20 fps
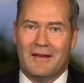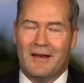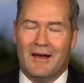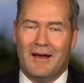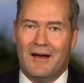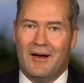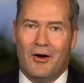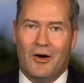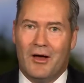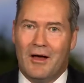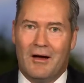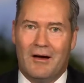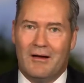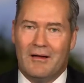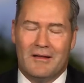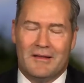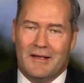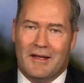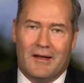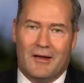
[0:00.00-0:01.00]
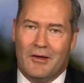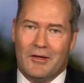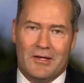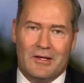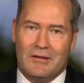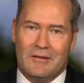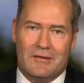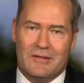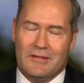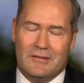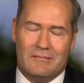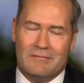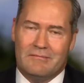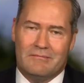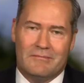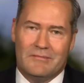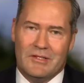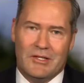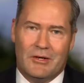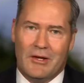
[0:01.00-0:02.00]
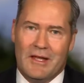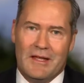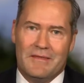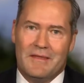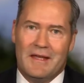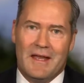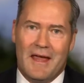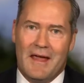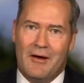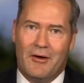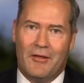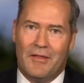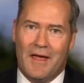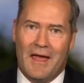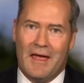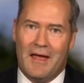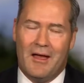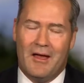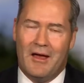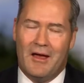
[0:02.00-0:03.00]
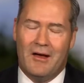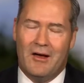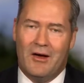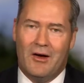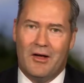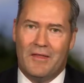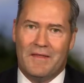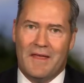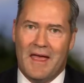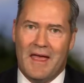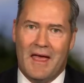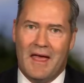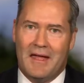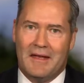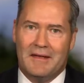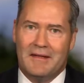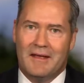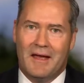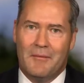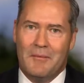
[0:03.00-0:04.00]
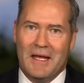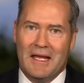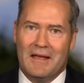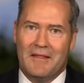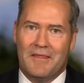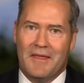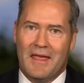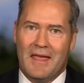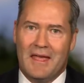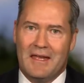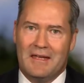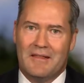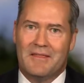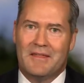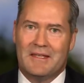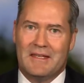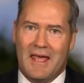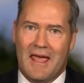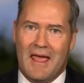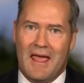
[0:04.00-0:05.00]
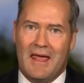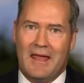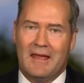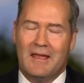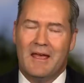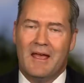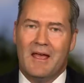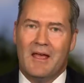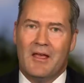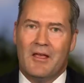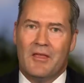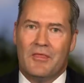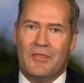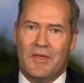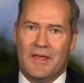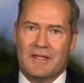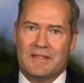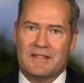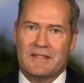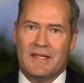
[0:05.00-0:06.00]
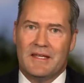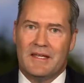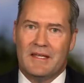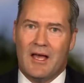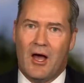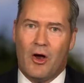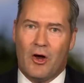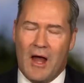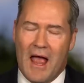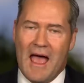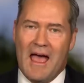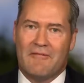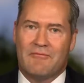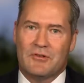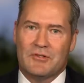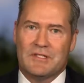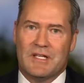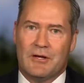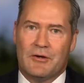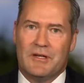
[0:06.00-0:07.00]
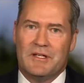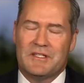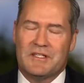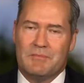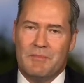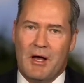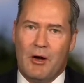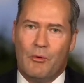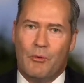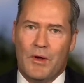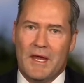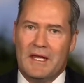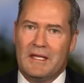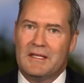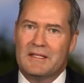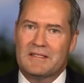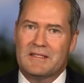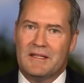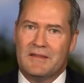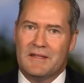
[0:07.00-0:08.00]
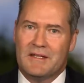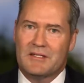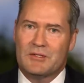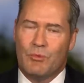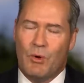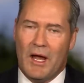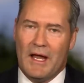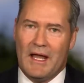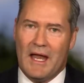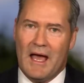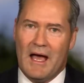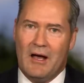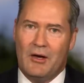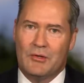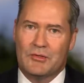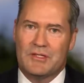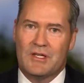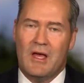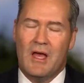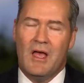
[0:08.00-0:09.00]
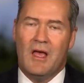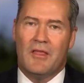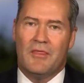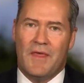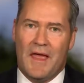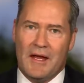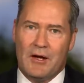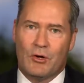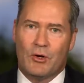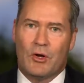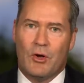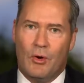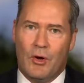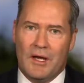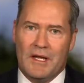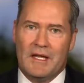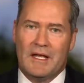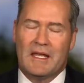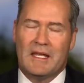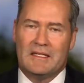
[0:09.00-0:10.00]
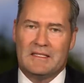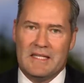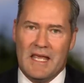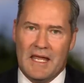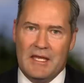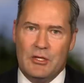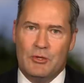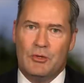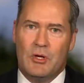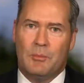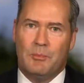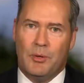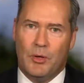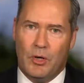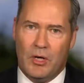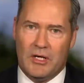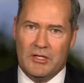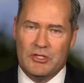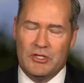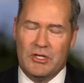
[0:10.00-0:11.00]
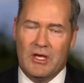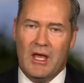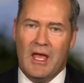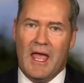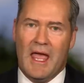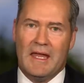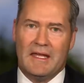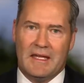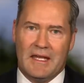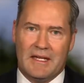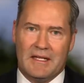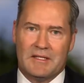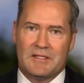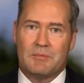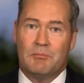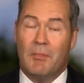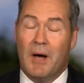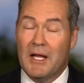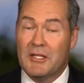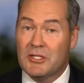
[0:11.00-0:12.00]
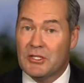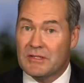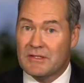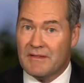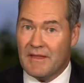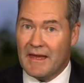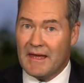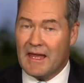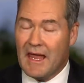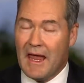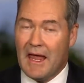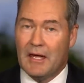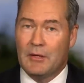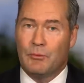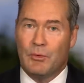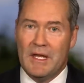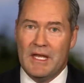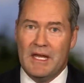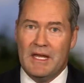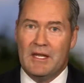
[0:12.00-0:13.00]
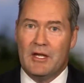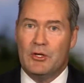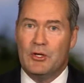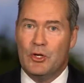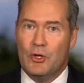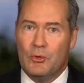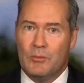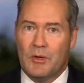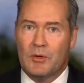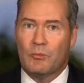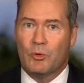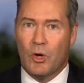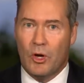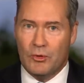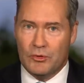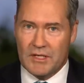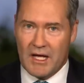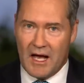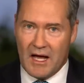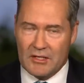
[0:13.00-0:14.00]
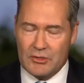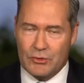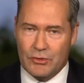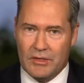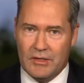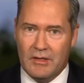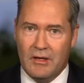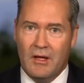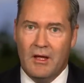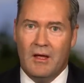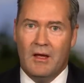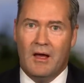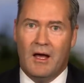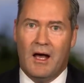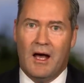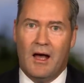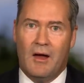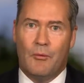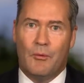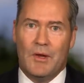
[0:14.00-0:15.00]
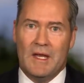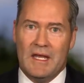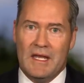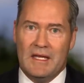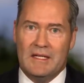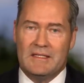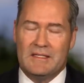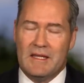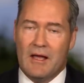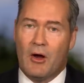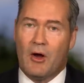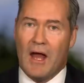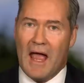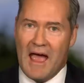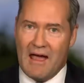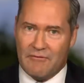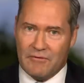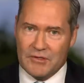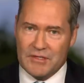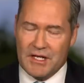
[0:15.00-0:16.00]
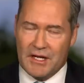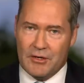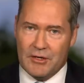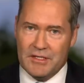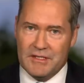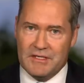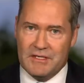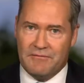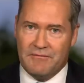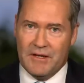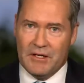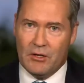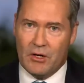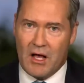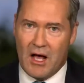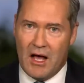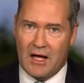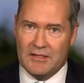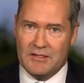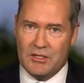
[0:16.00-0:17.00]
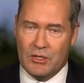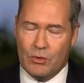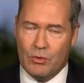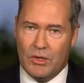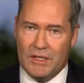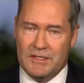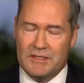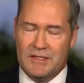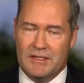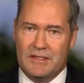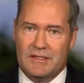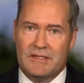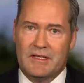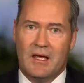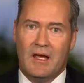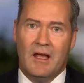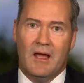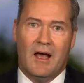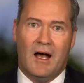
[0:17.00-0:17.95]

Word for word: Uh, you know, you, you're hitting the nail on the, uh, on the head. I mean, at the end of the day, this is our adversaries smell weakness in this White House. They are going to continue to push and get as much as they can. We need a new Monroe Doctrine. Uh, we need our adversaries to feel consequences.